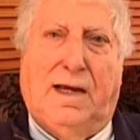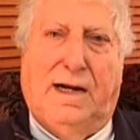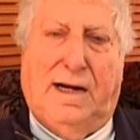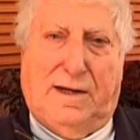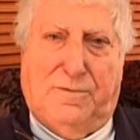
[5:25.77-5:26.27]

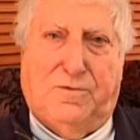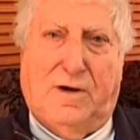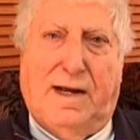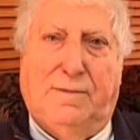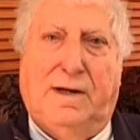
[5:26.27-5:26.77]
And it had a
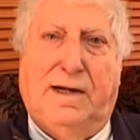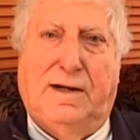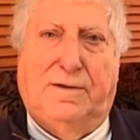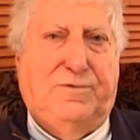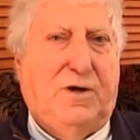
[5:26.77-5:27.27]
frame. It
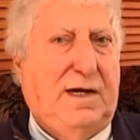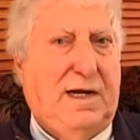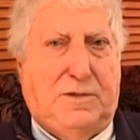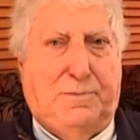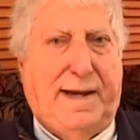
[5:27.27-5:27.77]
had a very
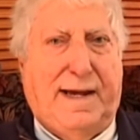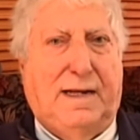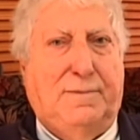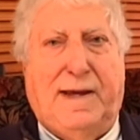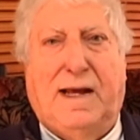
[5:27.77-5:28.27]
nice
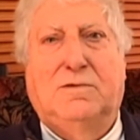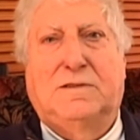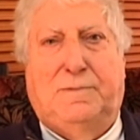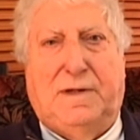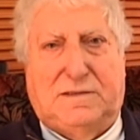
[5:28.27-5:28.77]
paddle. The paddle
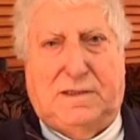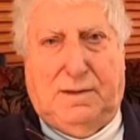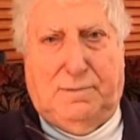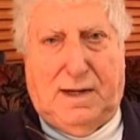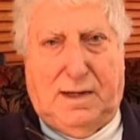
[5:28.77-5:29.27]
was the best
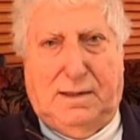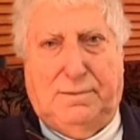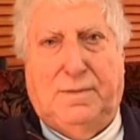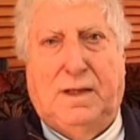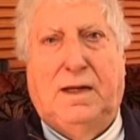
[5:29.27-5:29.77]
thing about it.
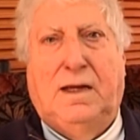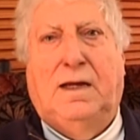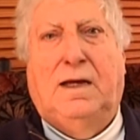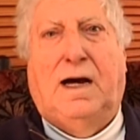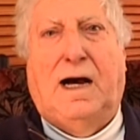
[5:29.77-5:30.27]

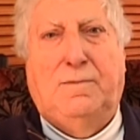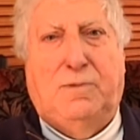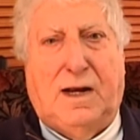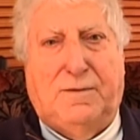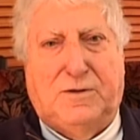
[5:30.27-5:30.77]
I
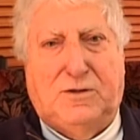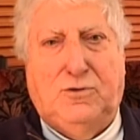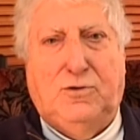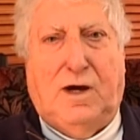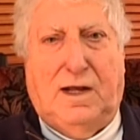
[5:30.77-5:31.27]
bought it for
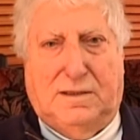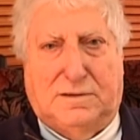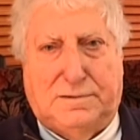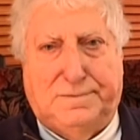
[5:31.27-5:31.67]
$2.